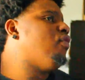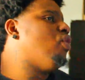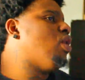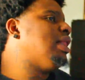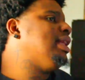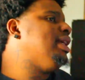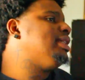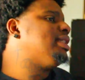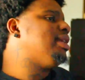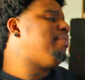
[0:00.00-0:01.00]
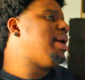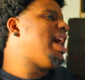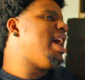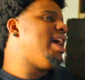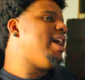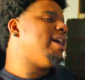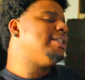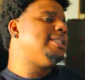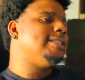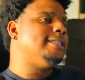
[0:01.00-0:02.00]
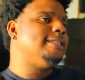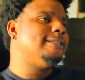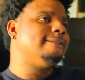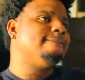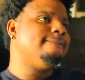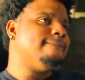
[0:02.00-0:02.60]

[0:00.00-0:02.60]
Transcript: for at least the past